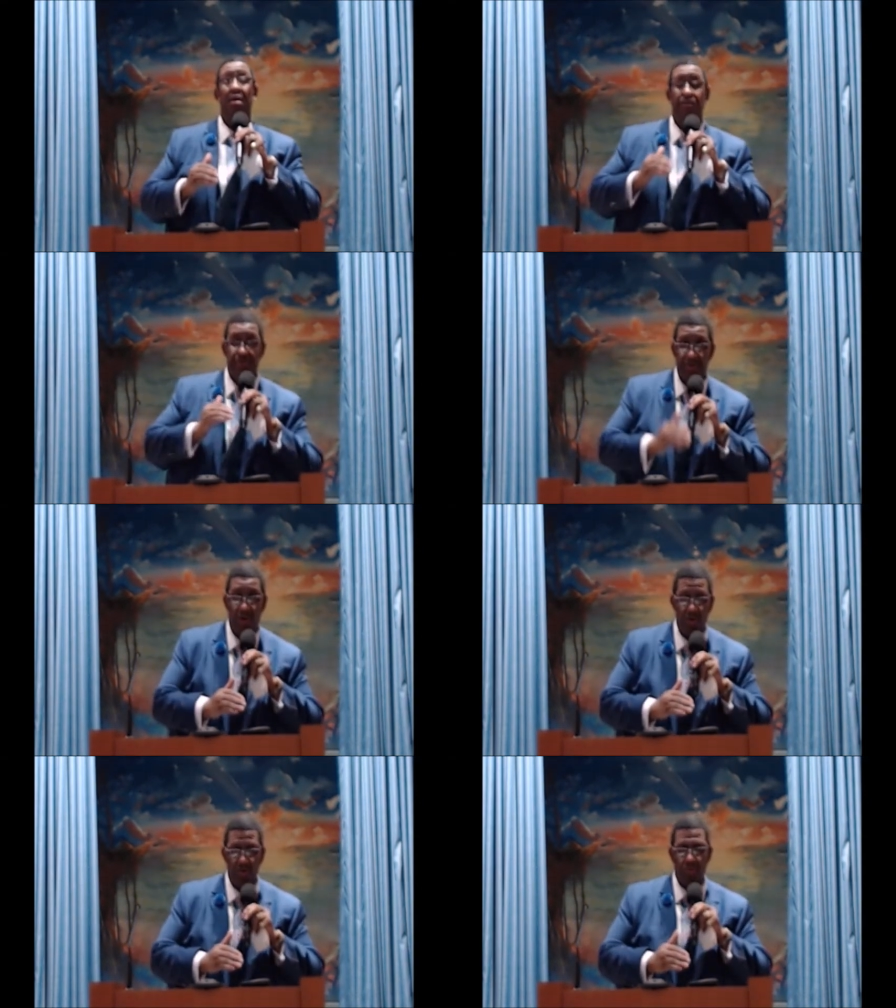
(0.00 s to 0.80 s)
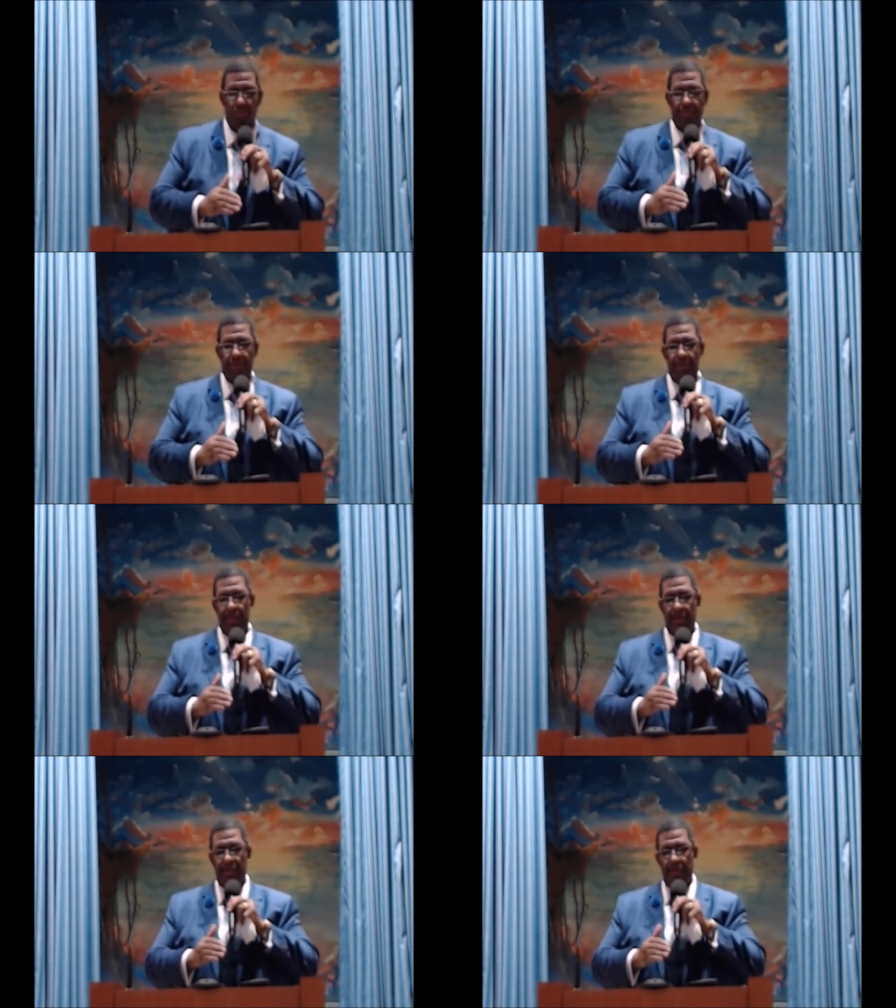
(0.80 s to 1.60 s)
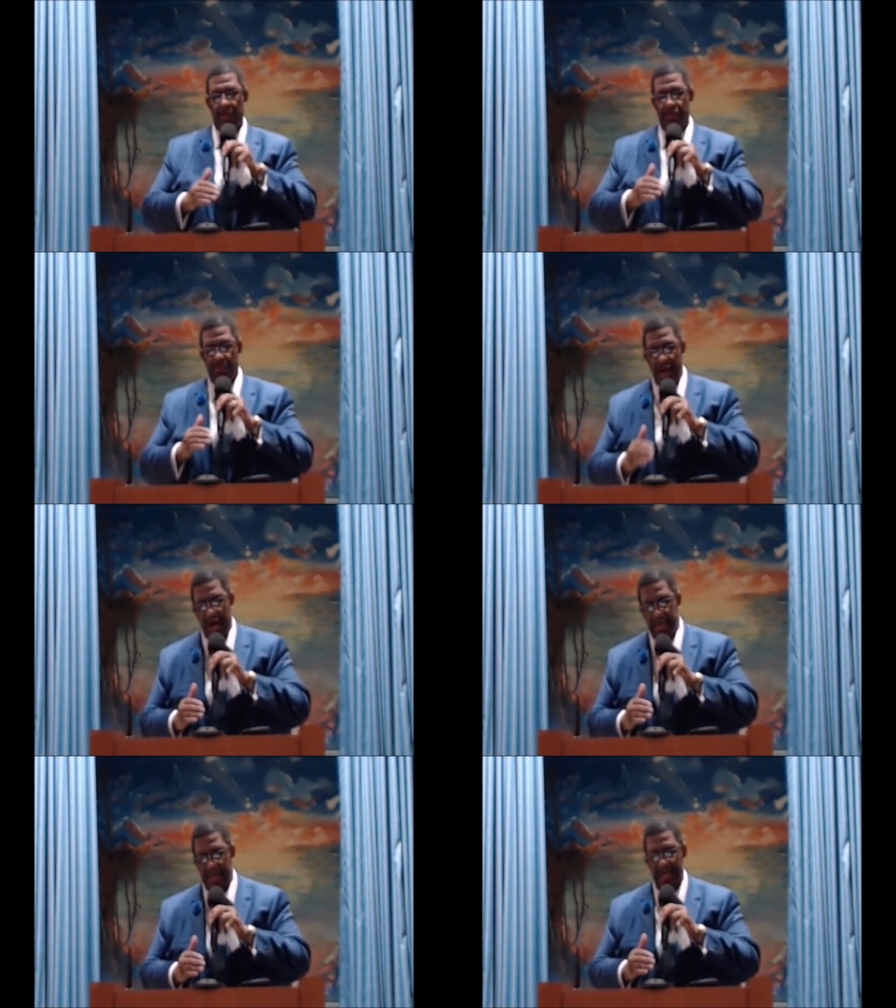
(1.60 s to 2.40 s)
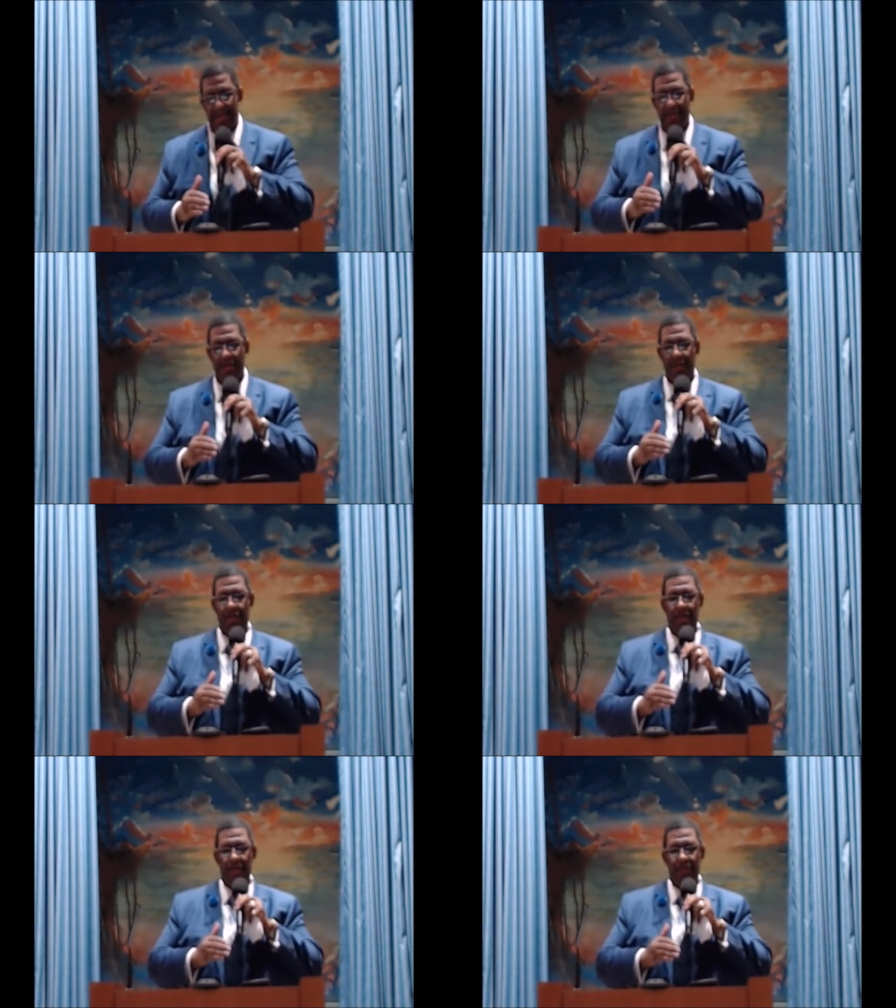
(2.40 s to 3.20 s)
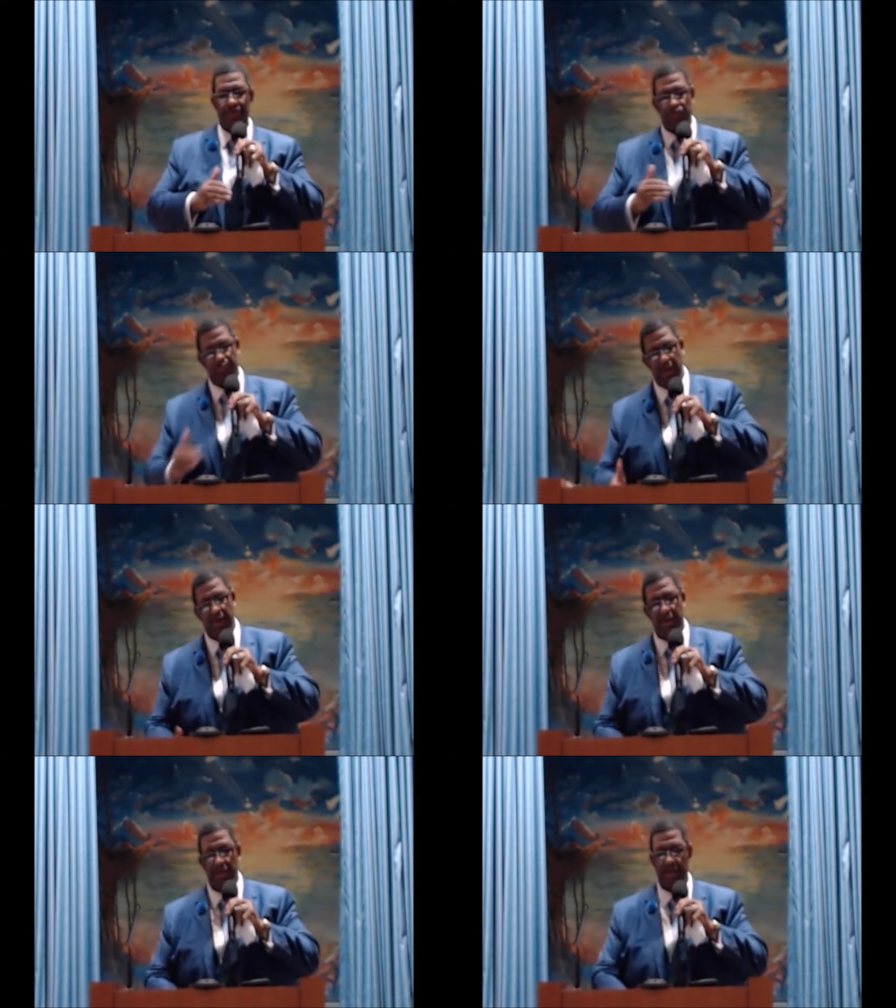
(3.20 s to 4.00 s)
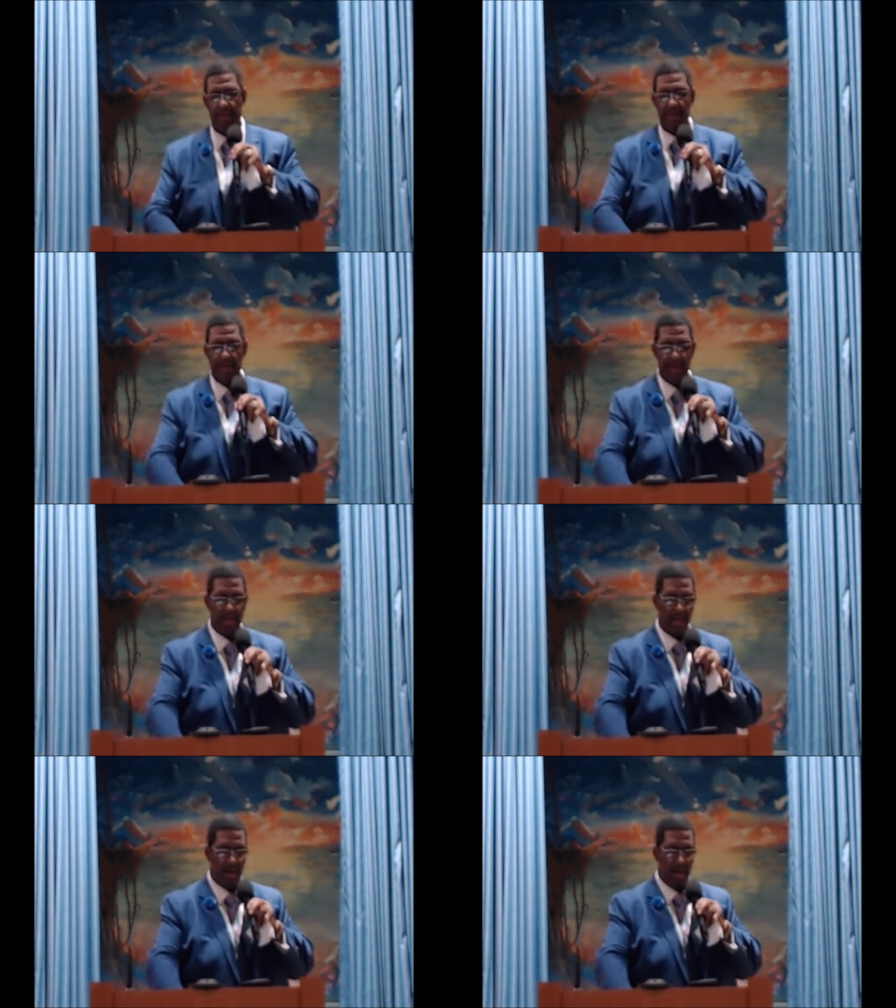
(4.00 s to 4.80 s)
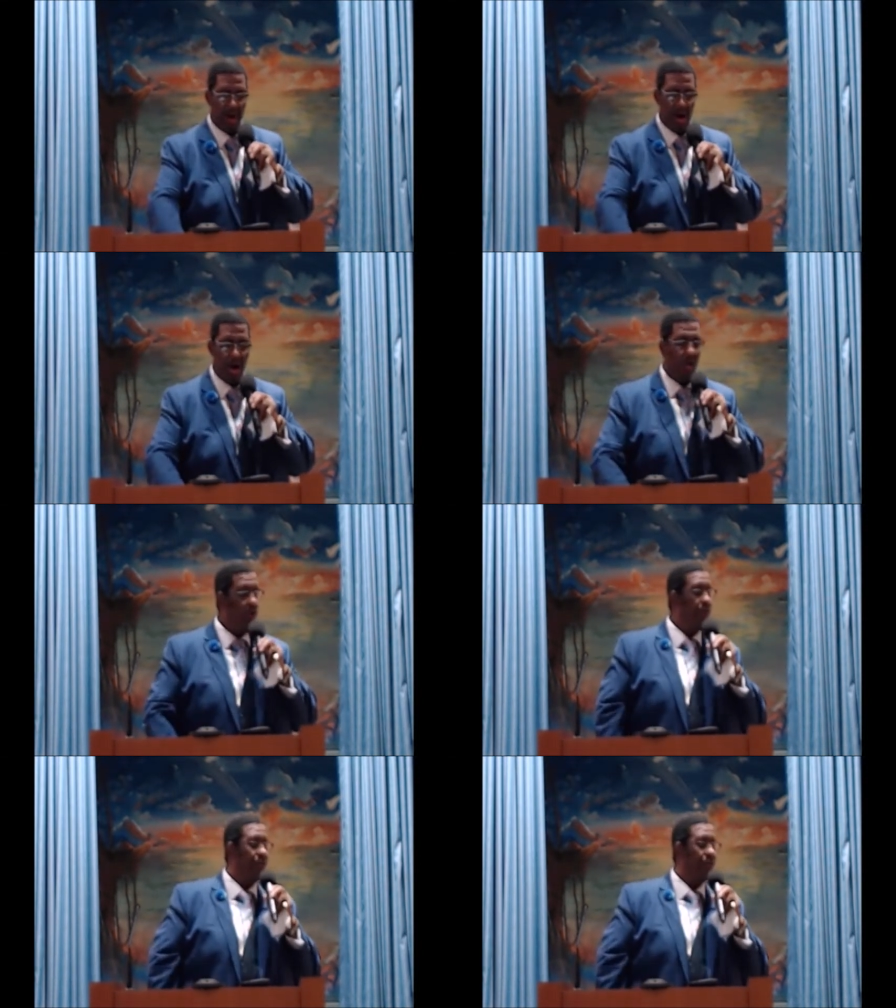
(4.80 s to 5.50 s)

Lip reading: The soul, the body, the spirit are all over